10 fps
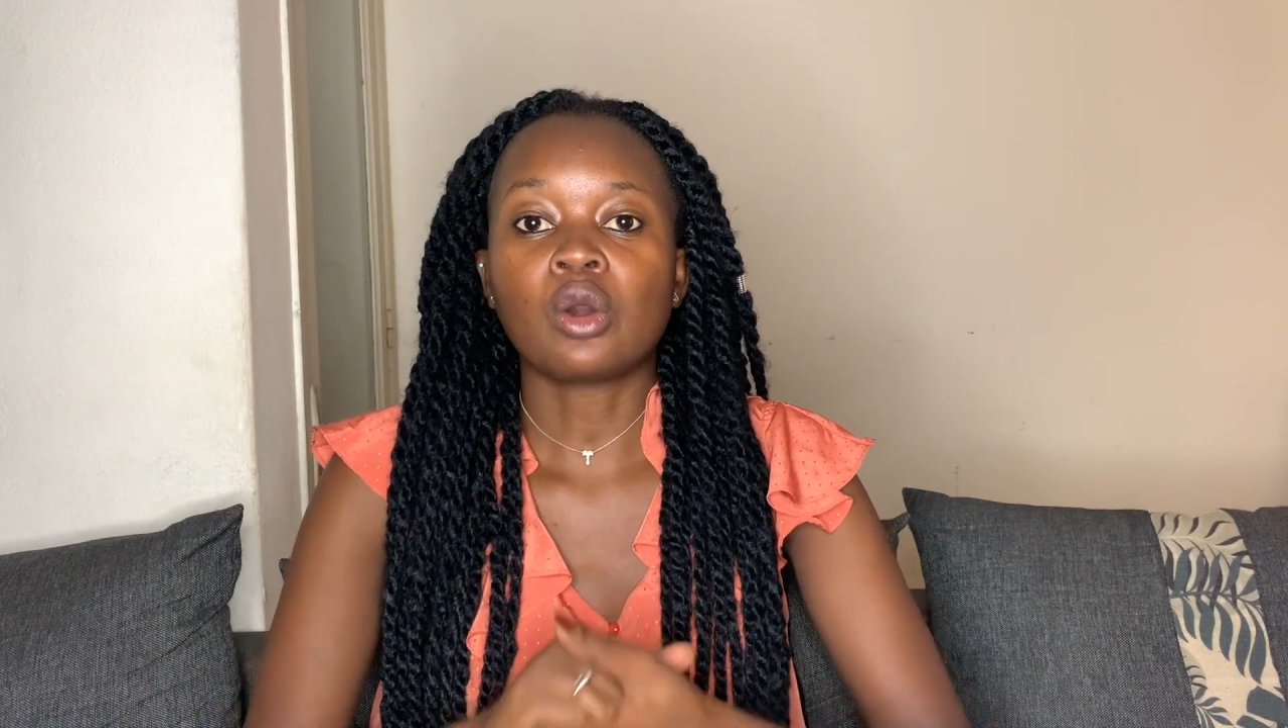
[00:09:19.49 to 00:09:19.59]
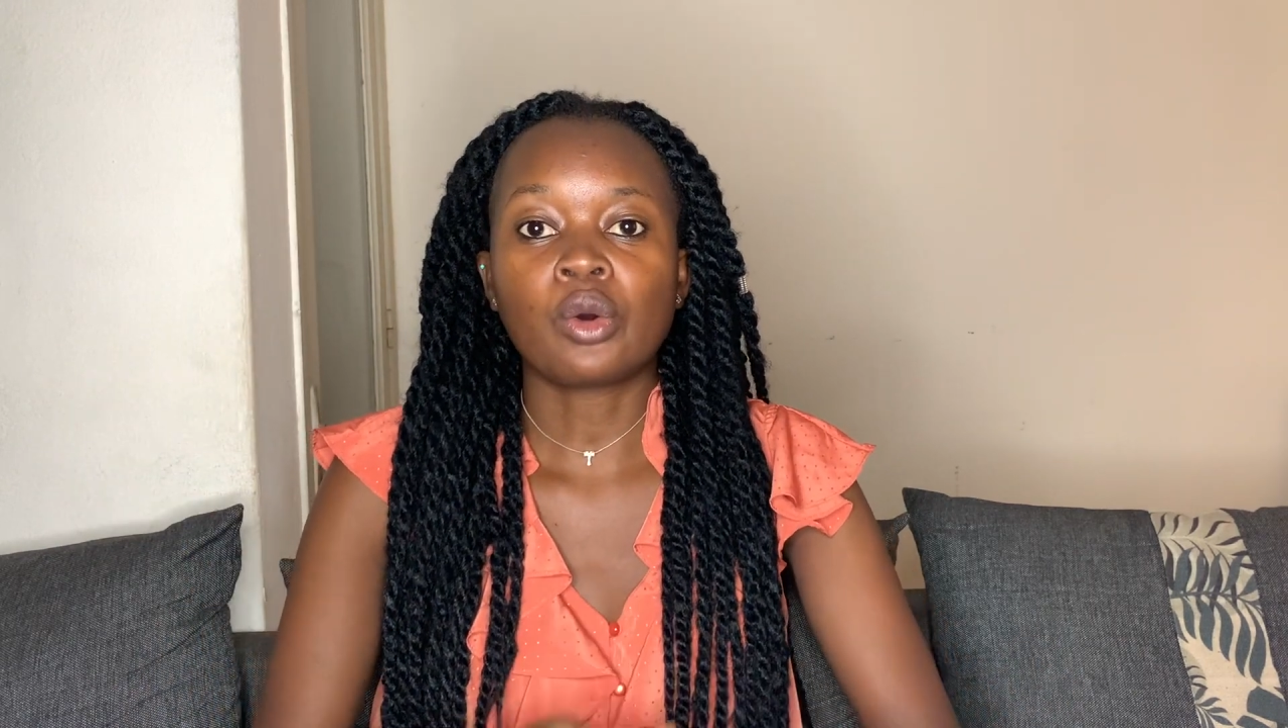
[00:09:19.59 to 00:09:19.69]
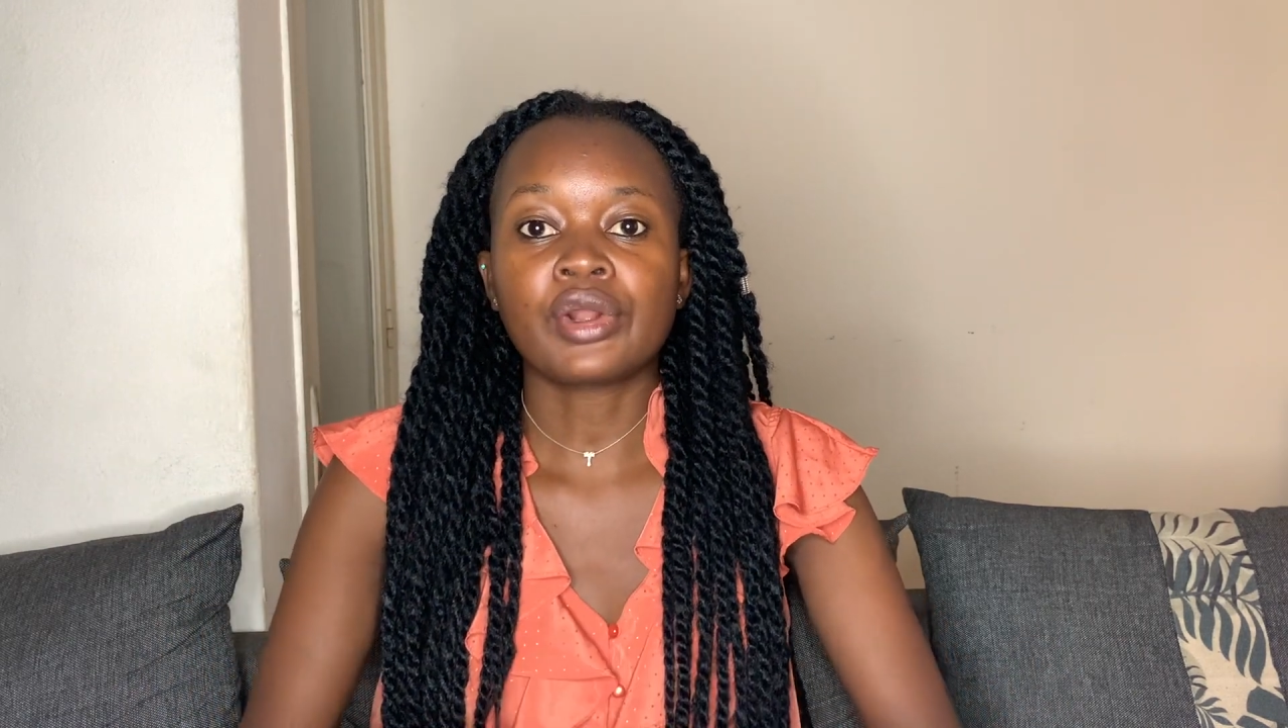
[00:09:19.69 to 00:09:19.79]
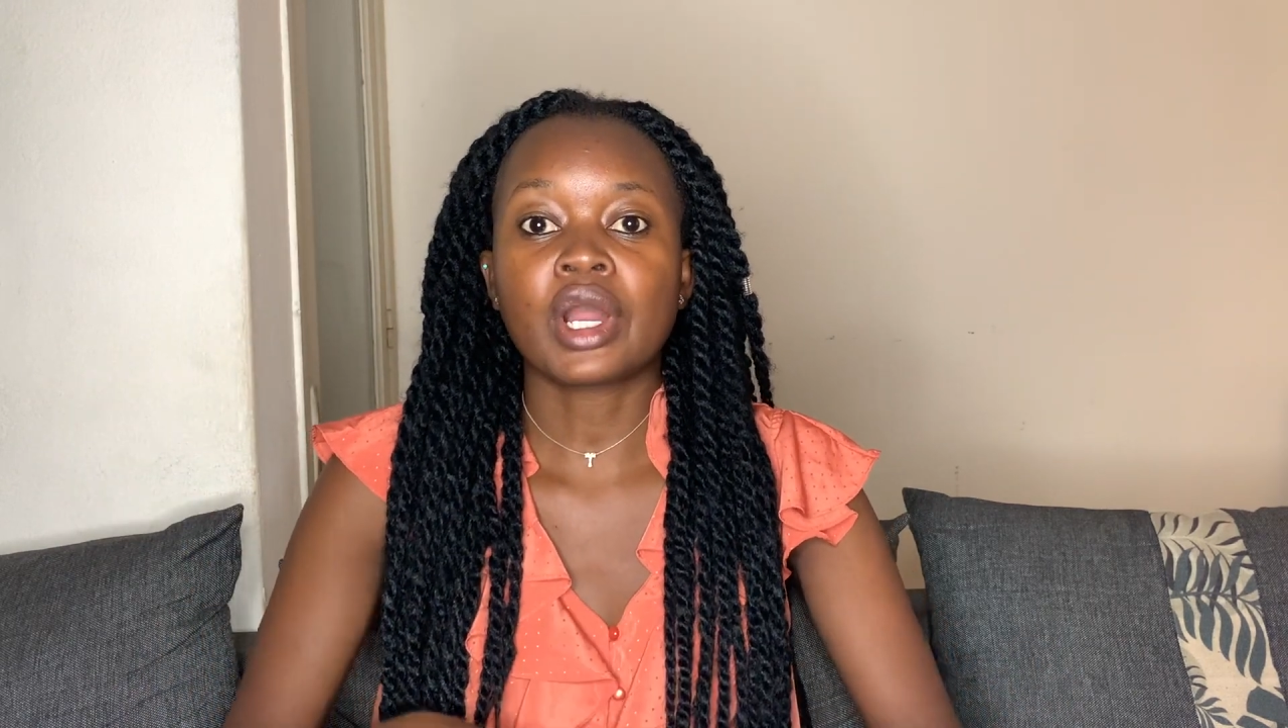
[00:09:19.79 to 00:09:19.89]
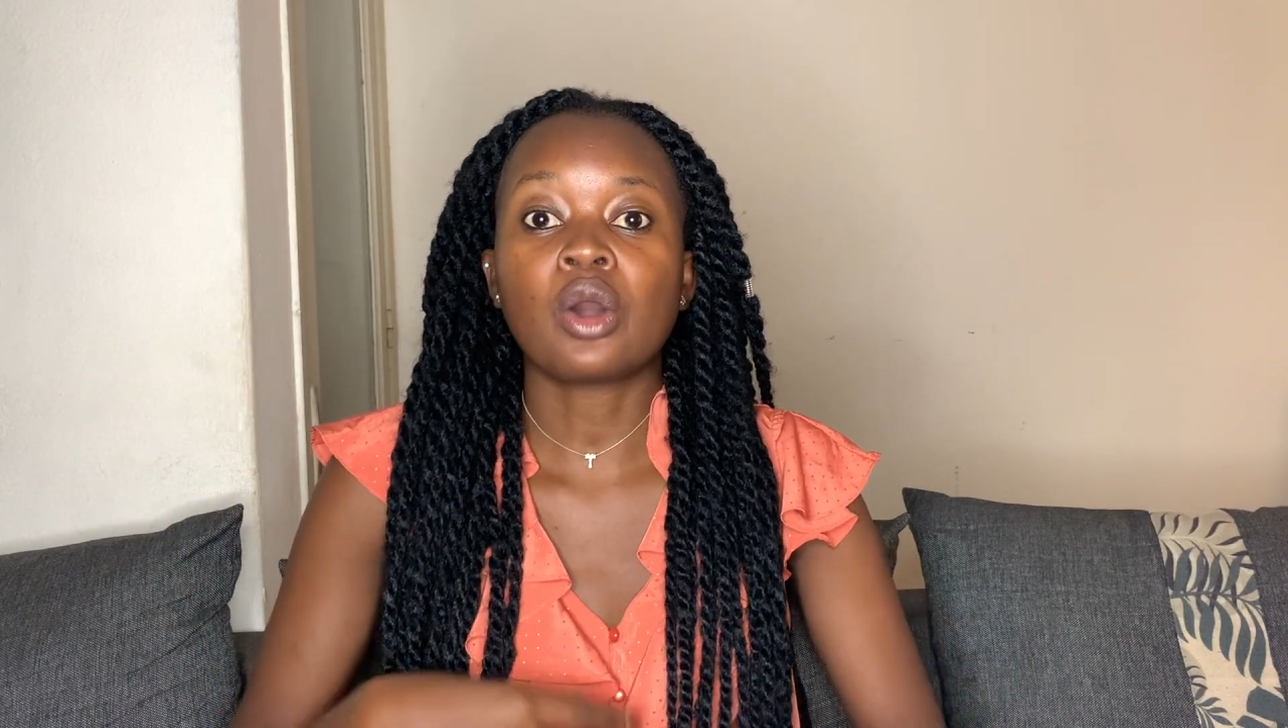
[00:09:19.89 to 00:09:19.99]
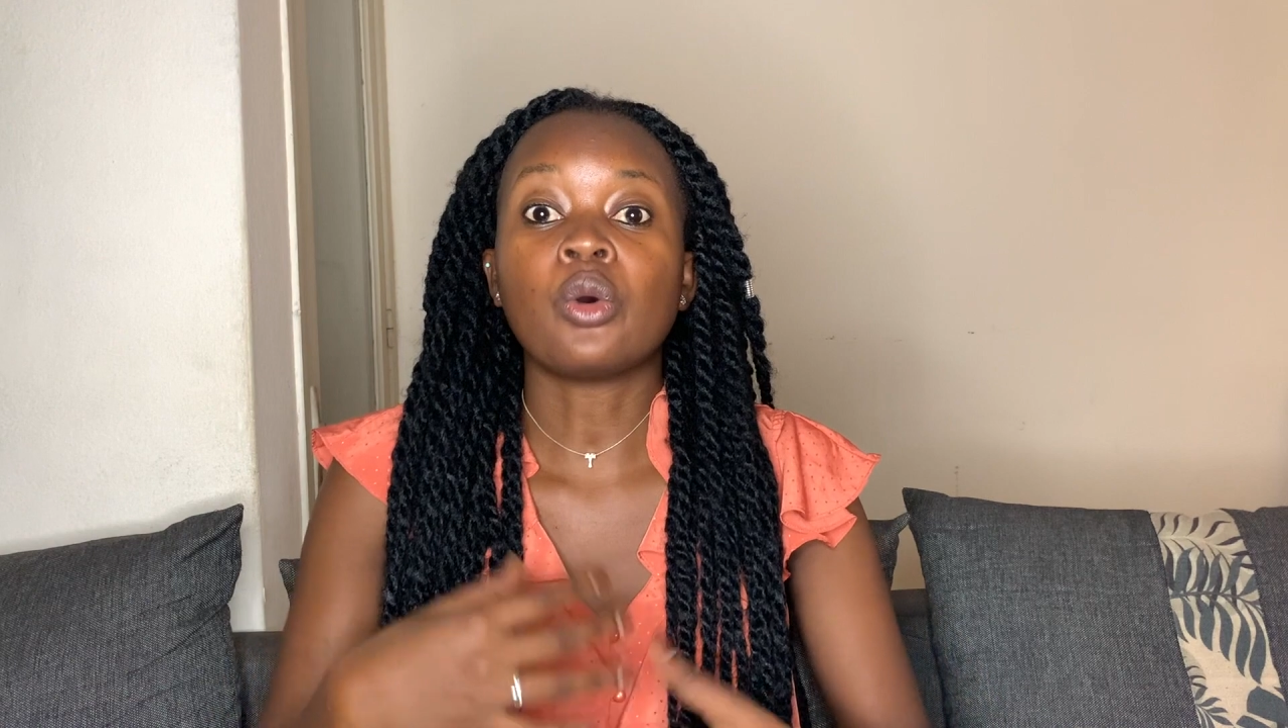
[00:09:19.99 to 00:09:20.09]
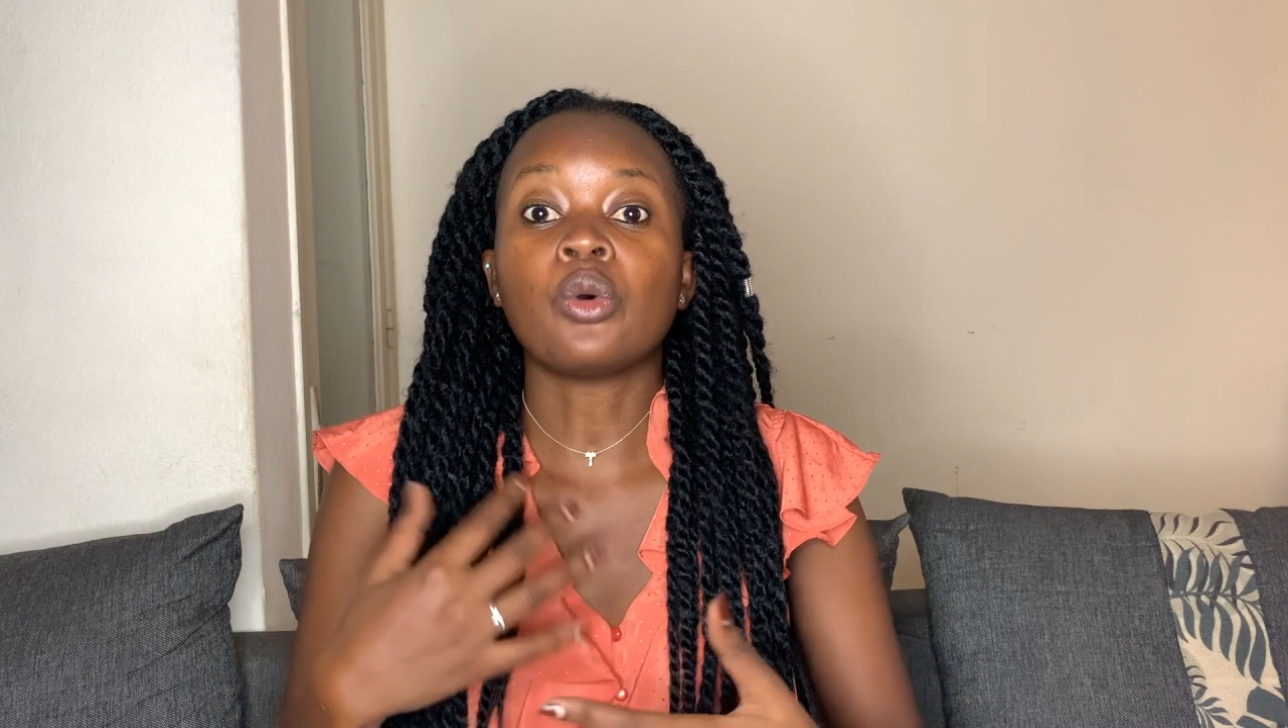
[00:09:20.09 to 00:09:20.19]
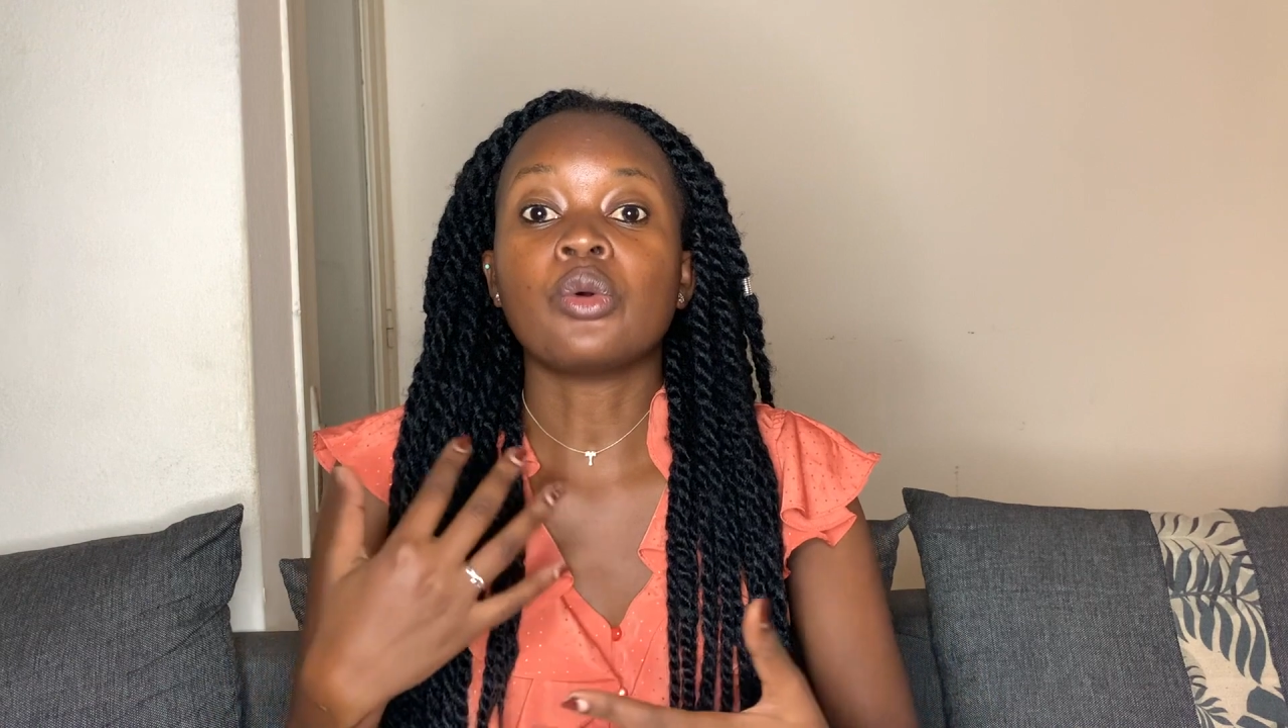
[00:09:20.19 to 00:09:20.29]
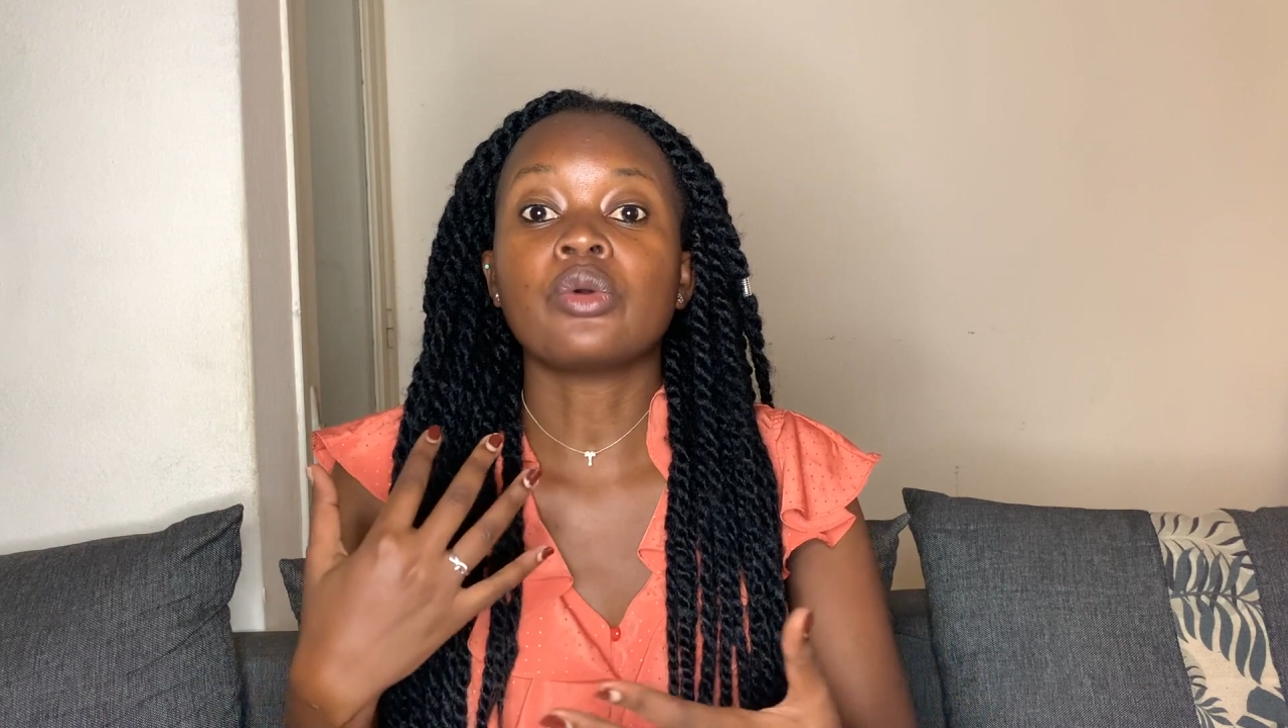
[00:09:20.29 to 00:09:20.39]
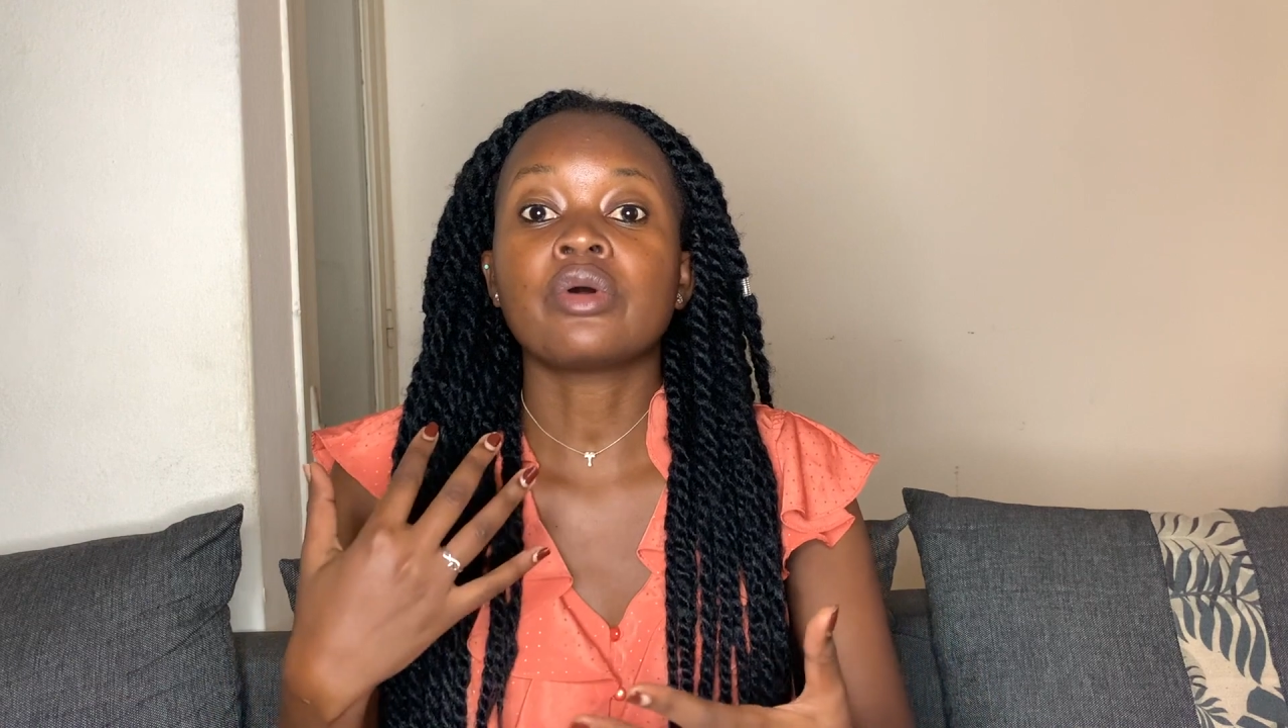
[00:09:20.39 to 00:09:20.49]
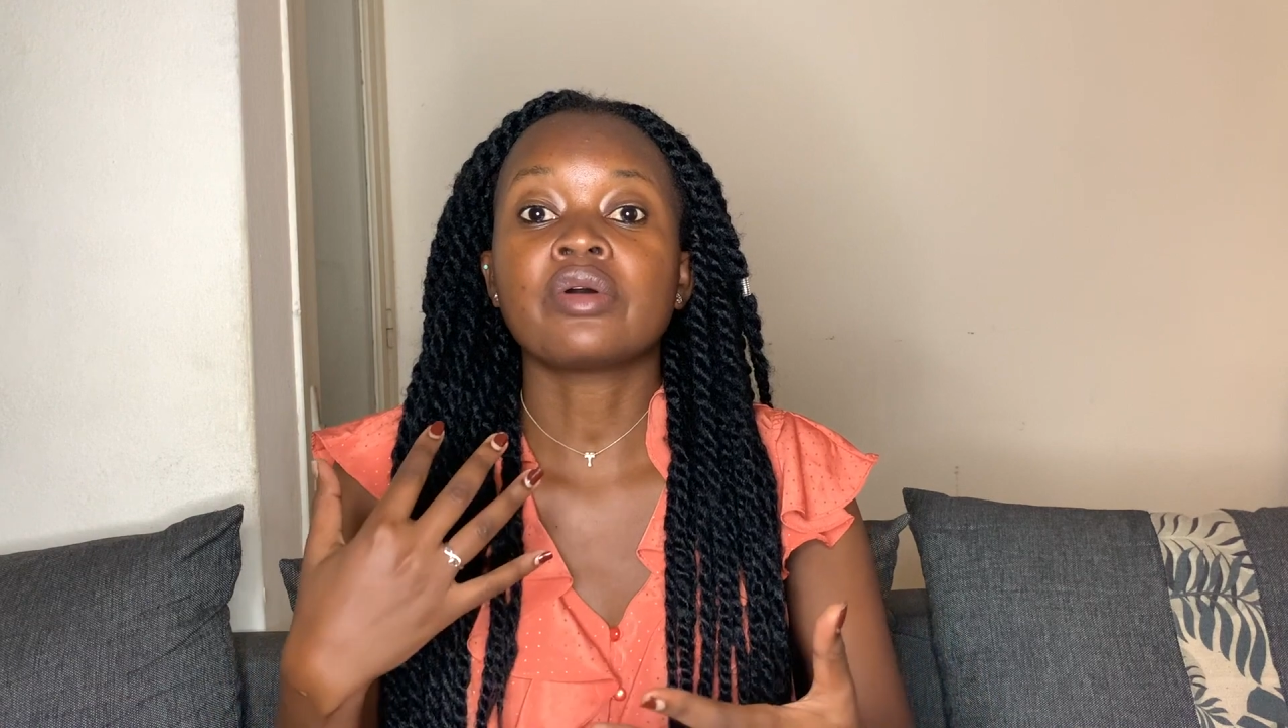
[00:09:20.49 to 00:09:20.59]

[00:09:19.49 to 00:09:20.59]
owner or